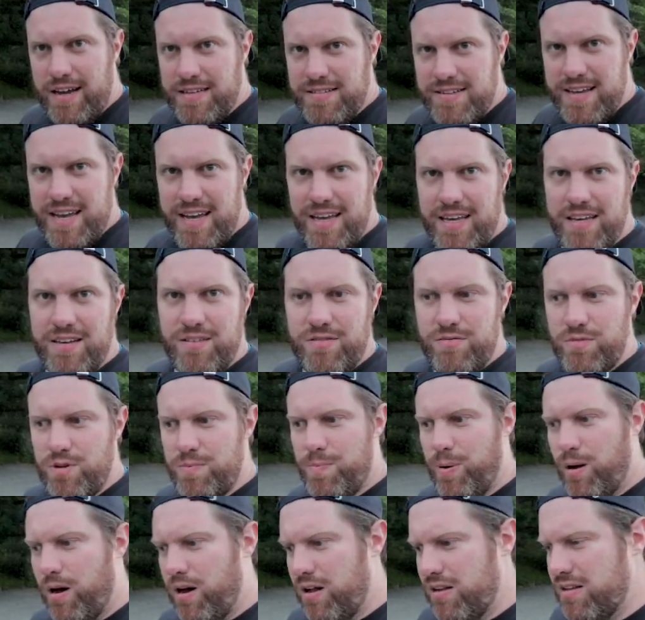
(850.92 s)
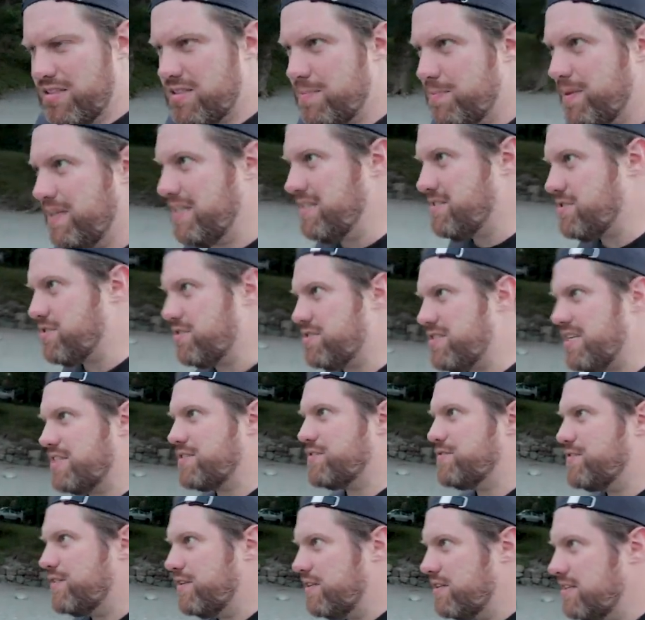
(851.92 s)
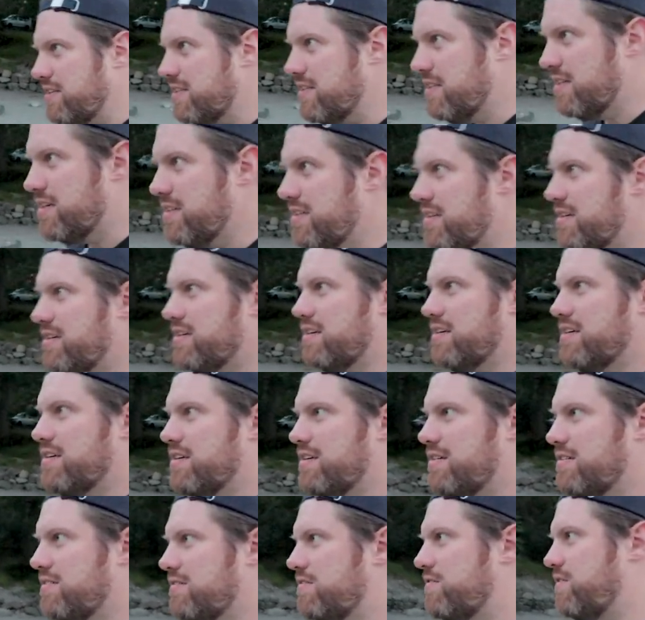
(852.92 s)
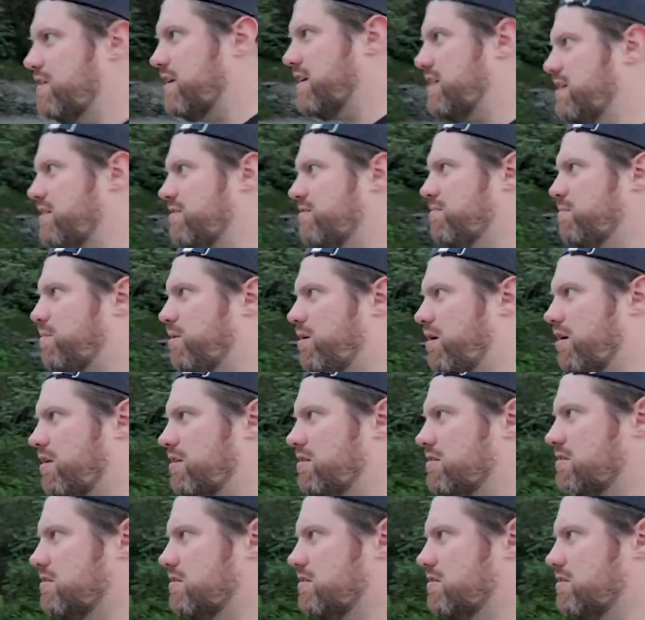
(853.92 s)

great day with Paul. Has it been successful for you, Paul?